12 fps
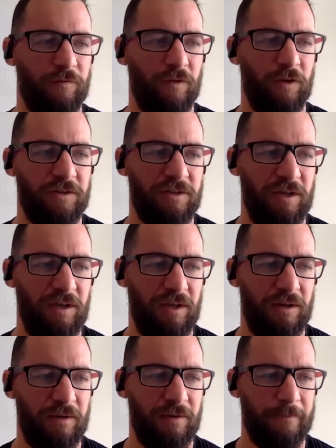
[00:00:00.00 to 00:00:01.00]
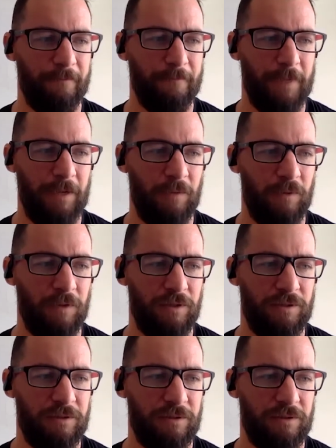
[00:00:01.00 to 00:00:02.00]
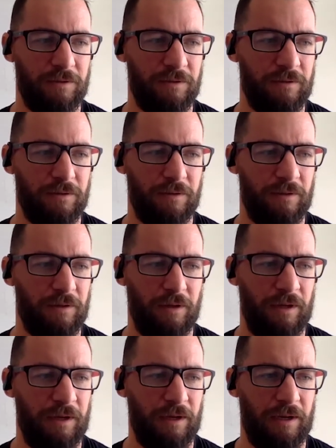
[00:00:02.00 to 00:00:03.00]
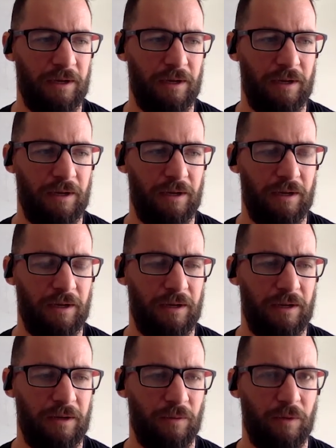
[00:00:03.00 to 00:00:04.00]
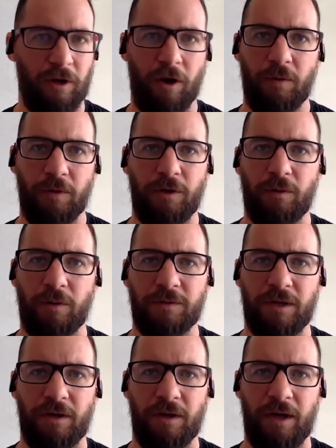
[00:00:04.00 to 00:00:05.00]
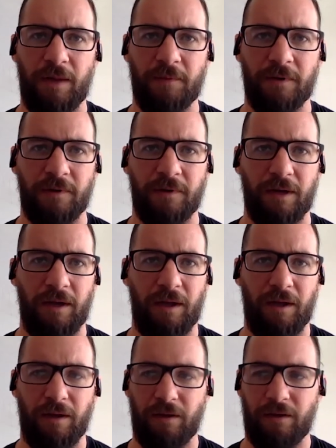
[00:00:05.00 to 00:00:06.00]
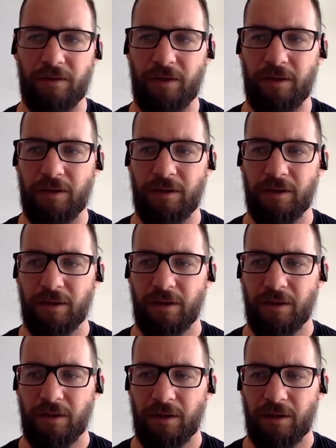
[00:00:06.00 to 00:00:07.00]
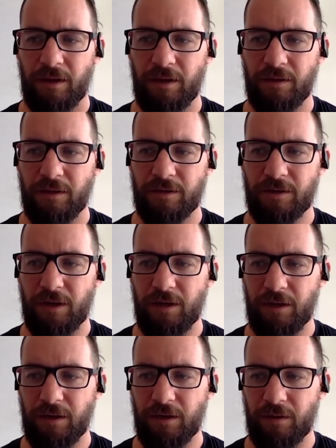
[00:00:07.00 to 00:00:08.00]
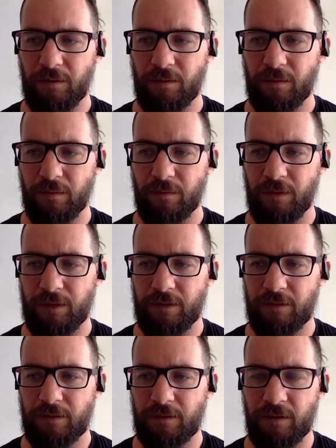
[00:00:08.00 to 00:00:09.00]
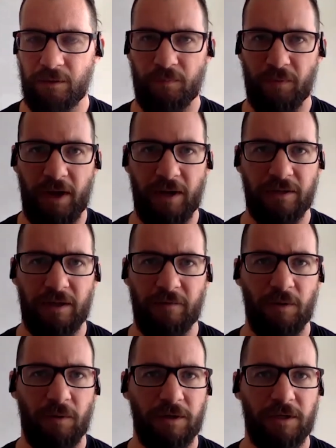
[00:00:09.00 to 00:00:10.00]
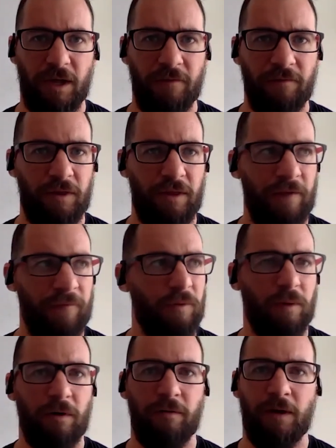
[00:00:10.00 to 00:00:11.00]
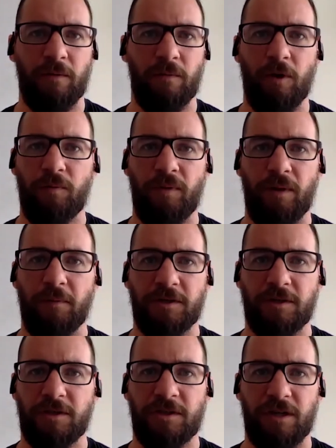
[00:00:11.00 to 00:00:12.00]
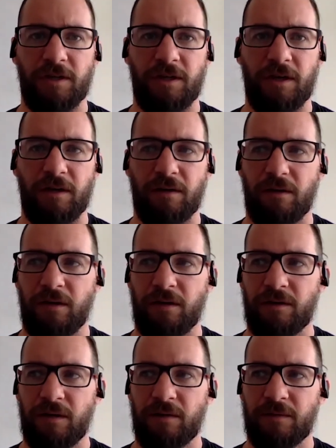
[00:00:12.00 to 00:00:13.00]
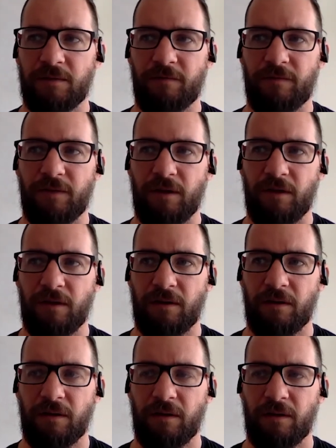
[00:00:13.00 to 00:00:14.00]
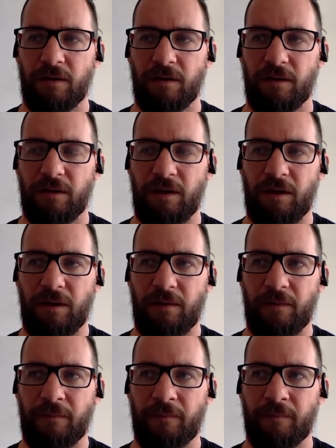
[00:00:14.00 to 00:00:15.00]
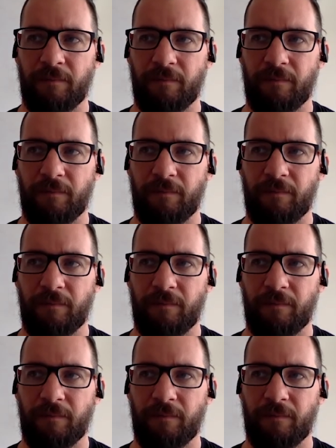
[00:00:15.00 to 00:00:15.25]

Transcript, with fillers: first hit it was uh, would no one knew what was going to happen. And I think in Australia, like the brands, everyone, every everyone around the world pretty much just shut down in terms of the um,